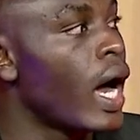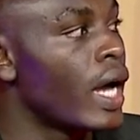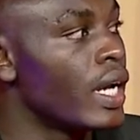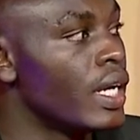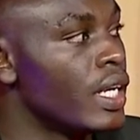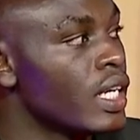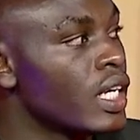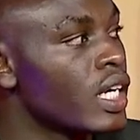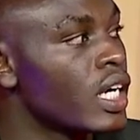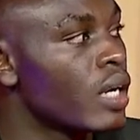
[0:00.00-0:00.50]

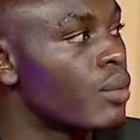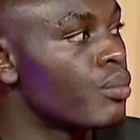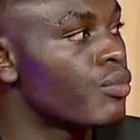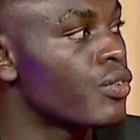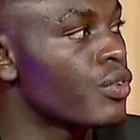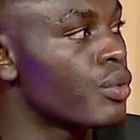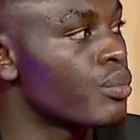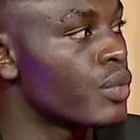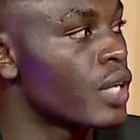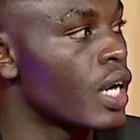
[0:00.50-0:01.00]
an income
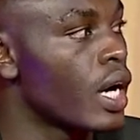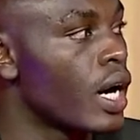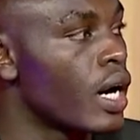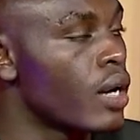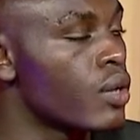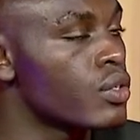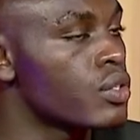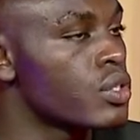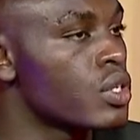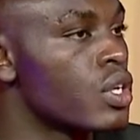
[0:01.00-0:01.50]
from their
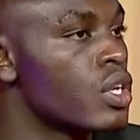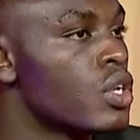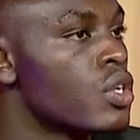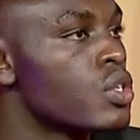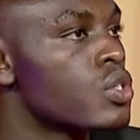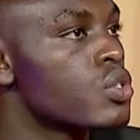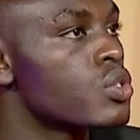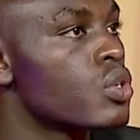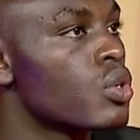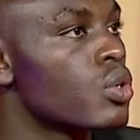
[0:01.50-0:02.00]
house.
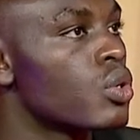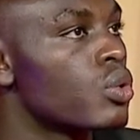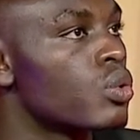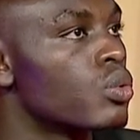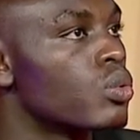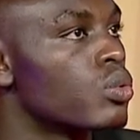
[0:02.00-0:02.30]
So